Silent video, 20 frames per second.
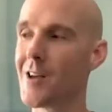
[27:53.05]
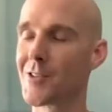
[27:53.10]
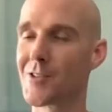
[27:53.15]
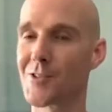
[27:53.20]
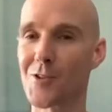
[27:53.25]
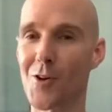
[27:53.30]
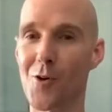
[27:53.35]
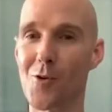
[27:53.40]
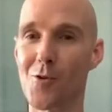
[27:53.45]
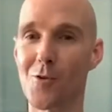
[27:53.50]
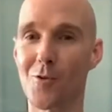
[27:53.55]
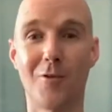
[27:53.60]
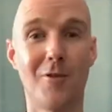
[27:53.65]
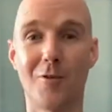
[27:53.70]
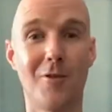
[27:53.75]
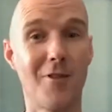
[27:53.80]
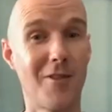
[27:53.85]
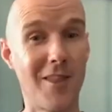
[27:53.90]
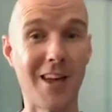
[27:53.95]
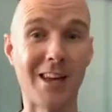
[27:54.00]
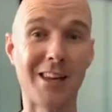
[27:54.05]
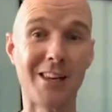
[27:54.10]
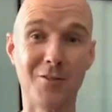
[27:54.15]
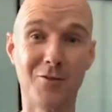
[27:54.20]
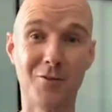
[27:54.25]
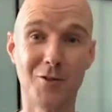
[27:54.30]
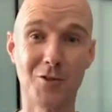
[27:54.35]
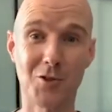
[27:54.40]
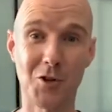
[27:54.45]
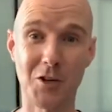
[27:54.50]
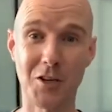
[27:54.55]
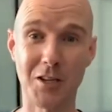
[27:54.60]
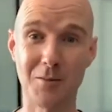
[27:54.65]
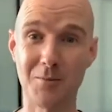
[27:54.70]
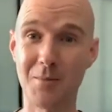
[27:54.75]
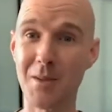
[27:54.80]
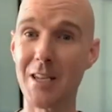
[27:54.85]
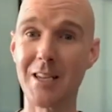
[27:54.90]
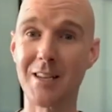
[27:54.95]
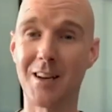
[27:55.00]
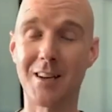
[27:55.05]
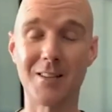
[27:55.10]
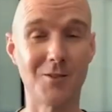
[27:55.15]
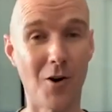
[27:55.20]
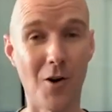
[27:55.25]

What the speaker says: So thank you for joining me.